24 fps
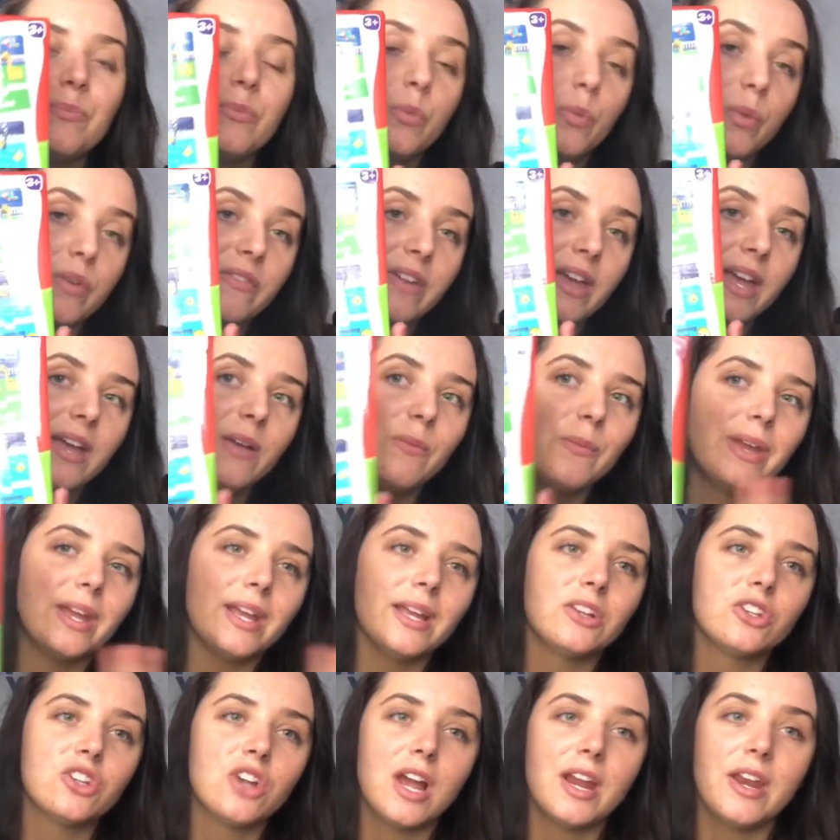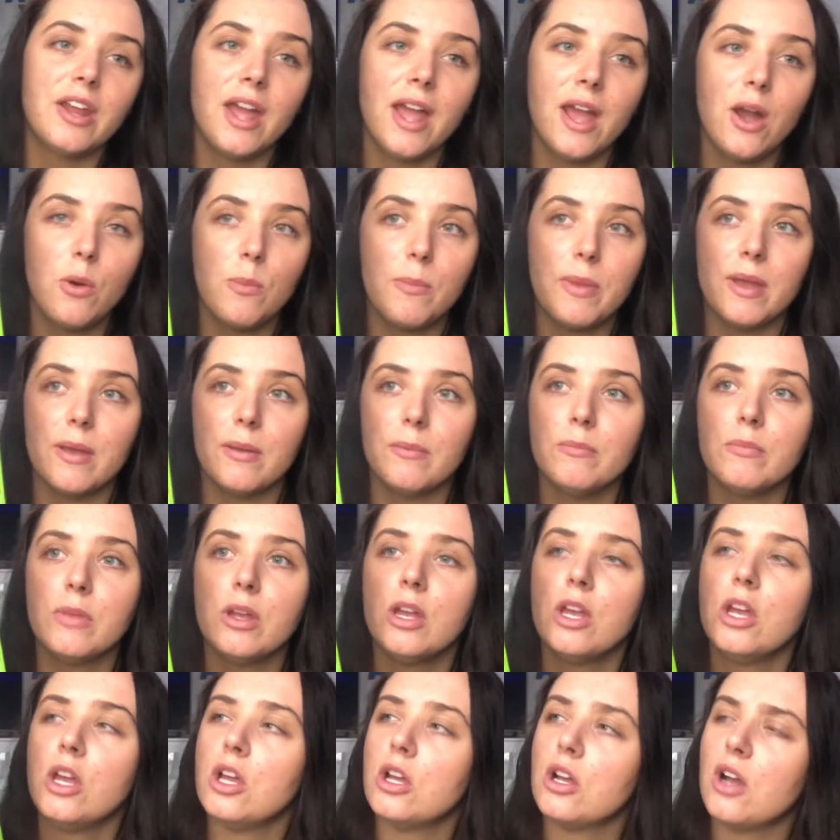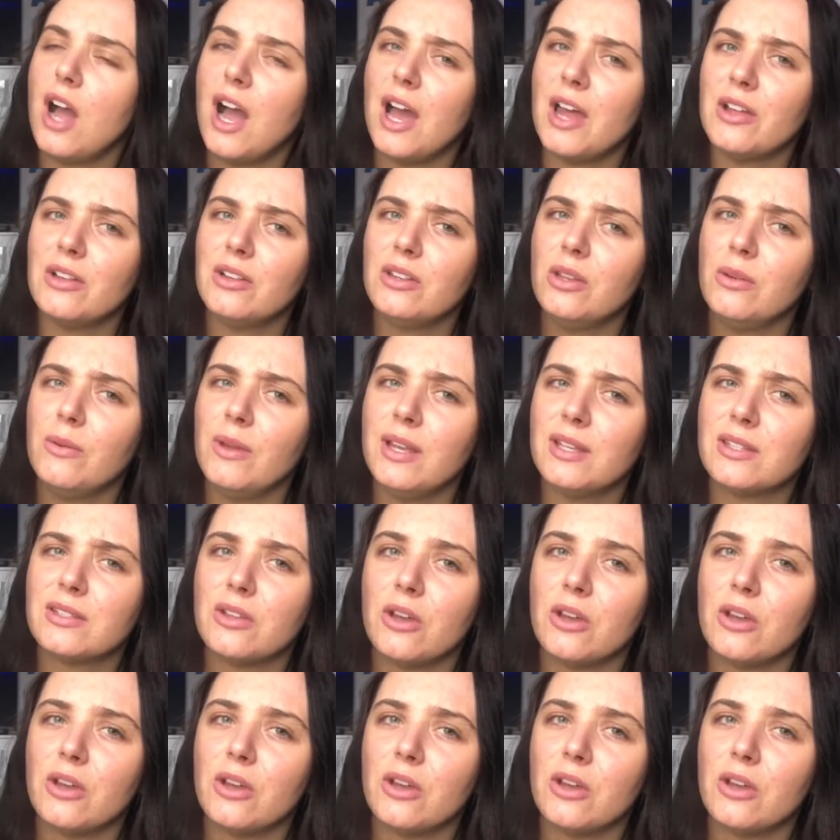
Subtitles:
with it, we can try and help him kind of do it.